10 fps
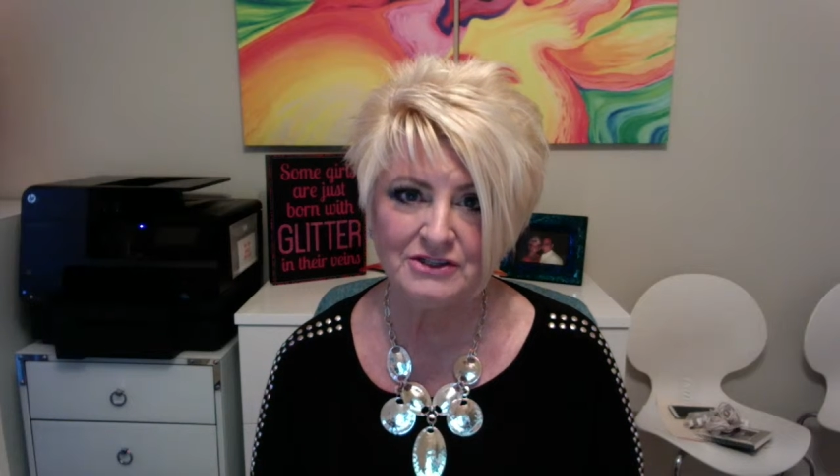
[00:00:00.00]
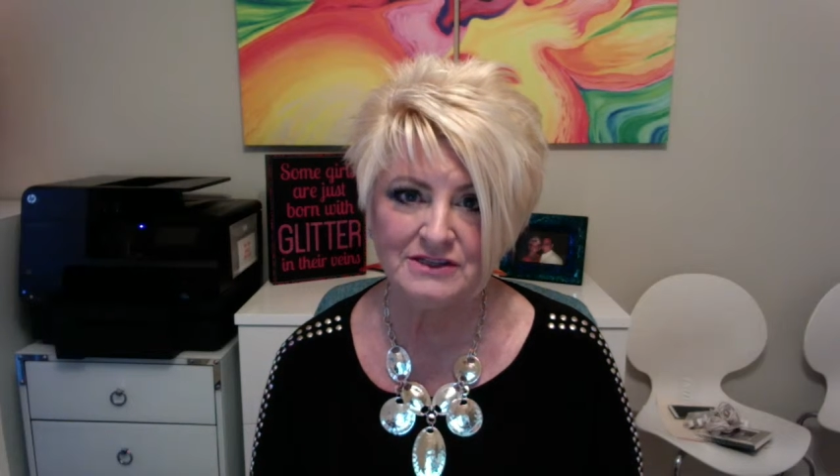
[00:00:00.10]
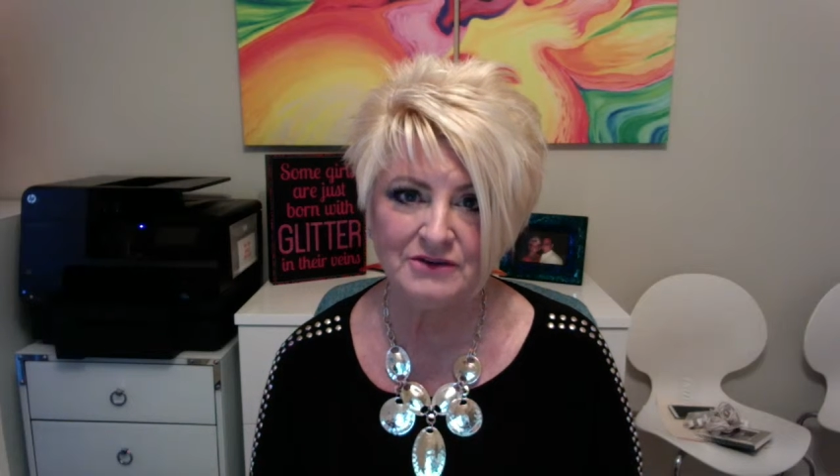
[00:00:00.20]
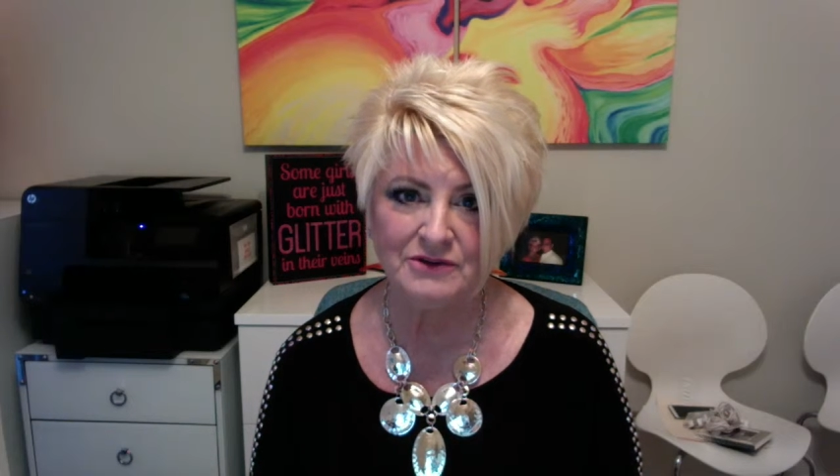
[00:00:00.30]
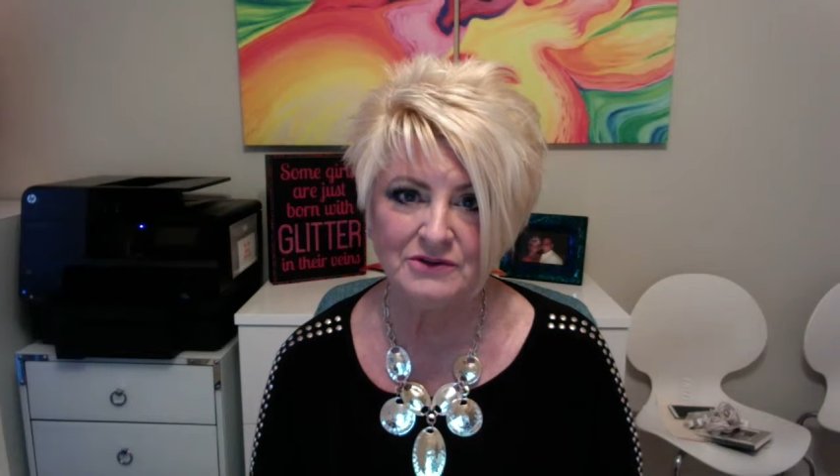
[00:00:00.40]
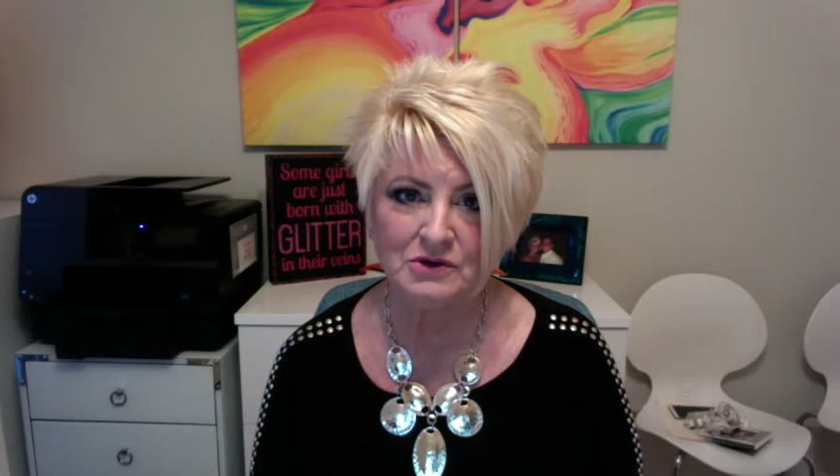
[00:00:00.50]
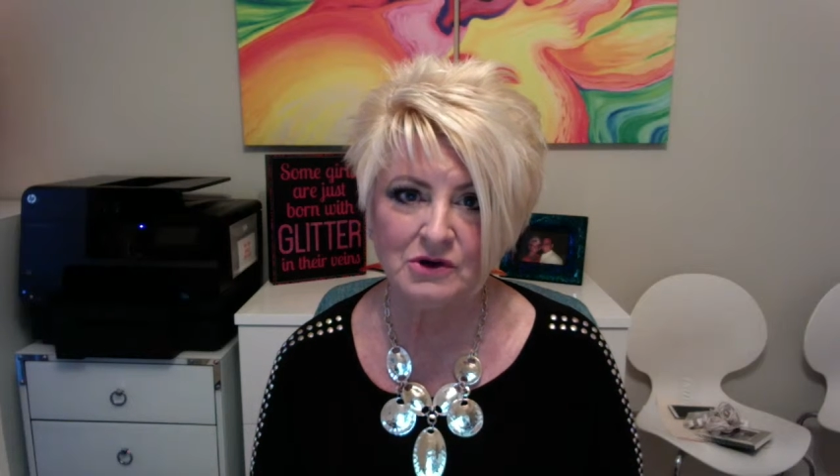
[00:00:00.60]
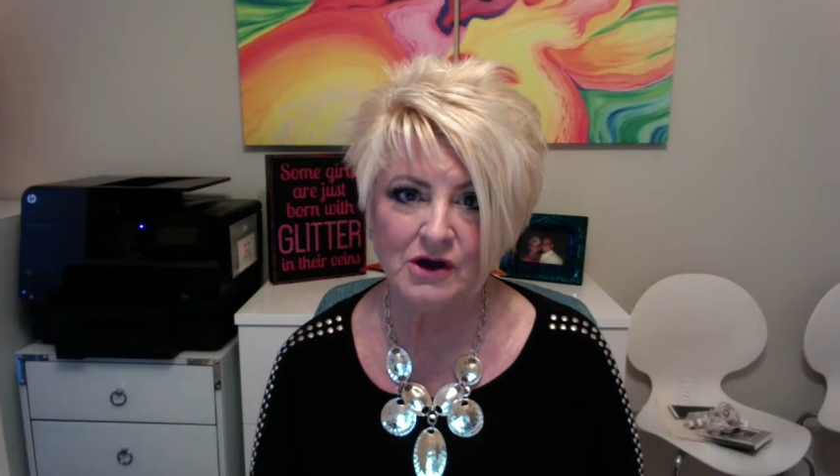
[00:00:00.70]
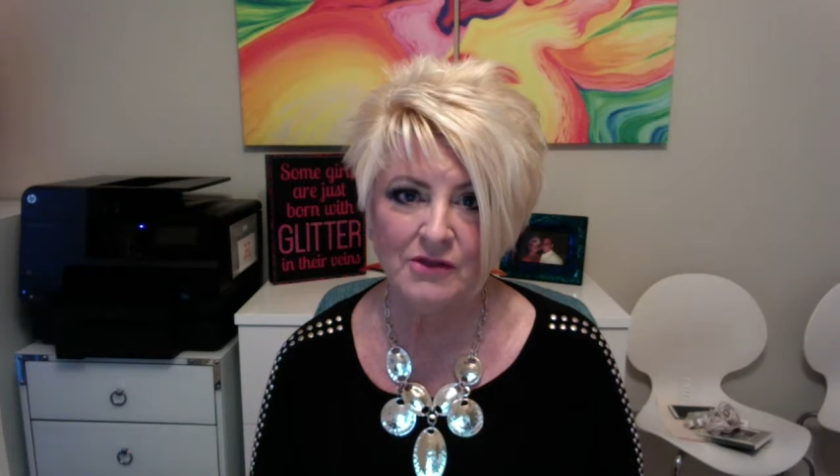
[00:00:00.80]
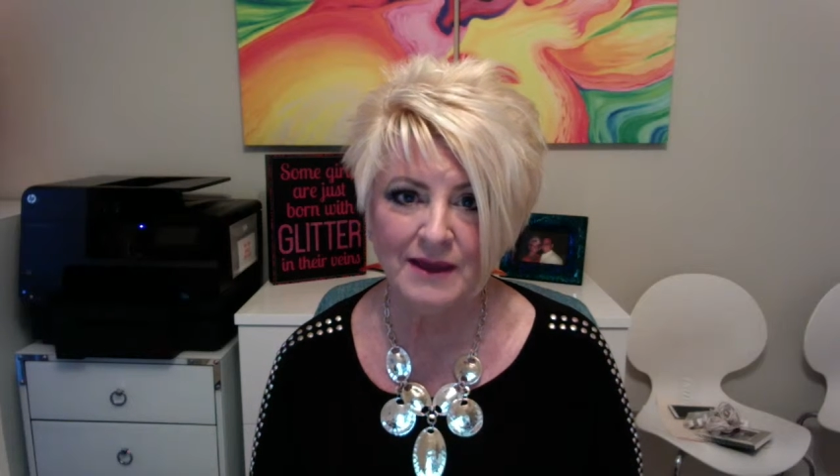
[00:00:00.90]
So if you
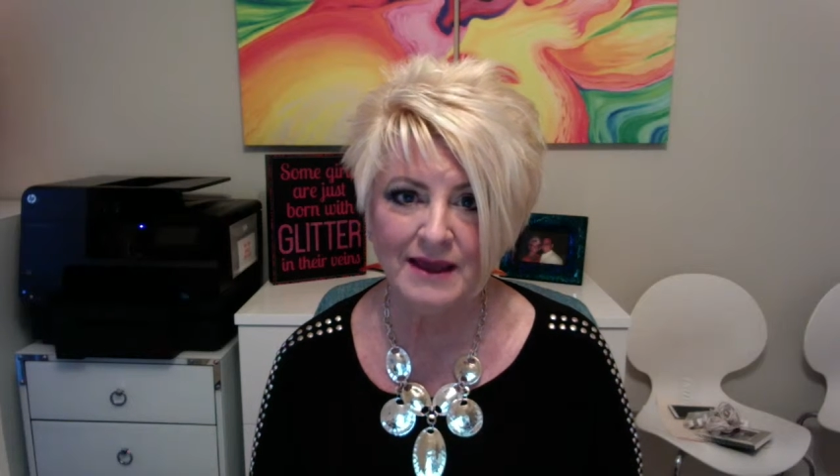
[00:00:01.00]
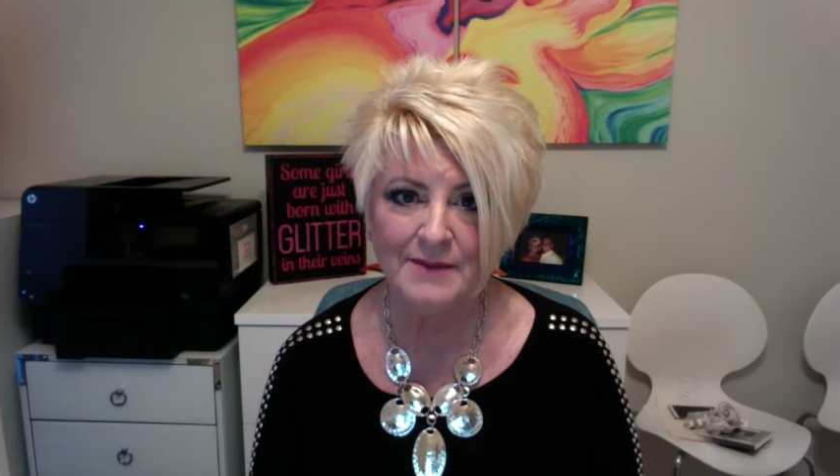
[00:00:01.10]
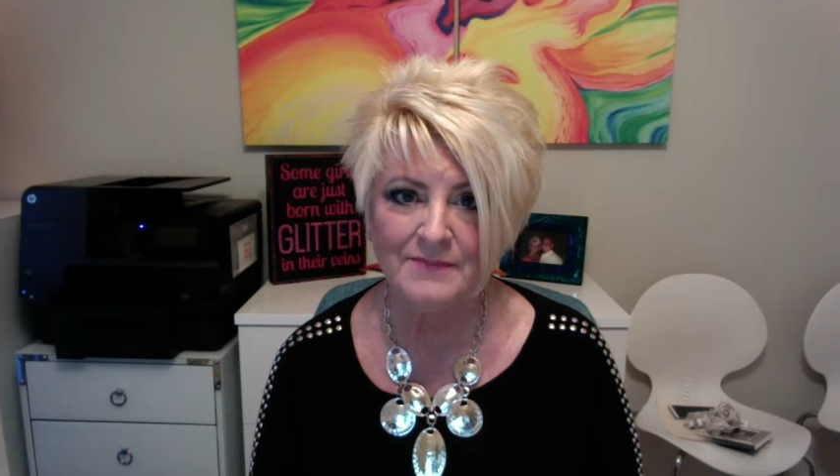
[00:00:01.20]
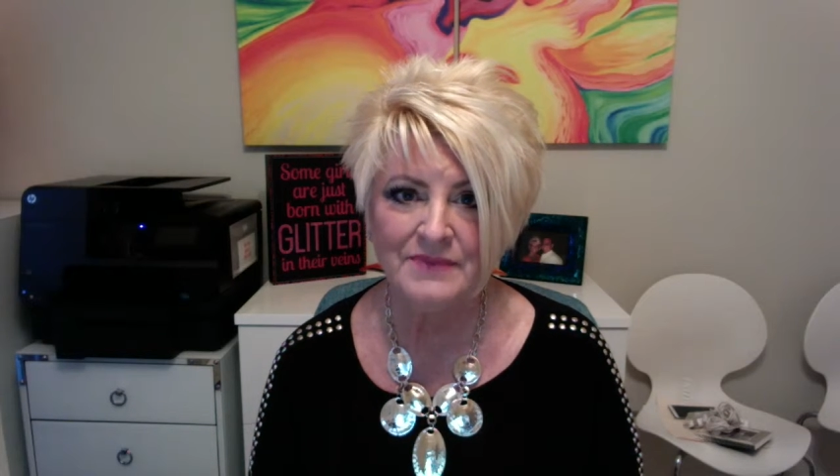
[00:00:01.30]
scroll all the way up,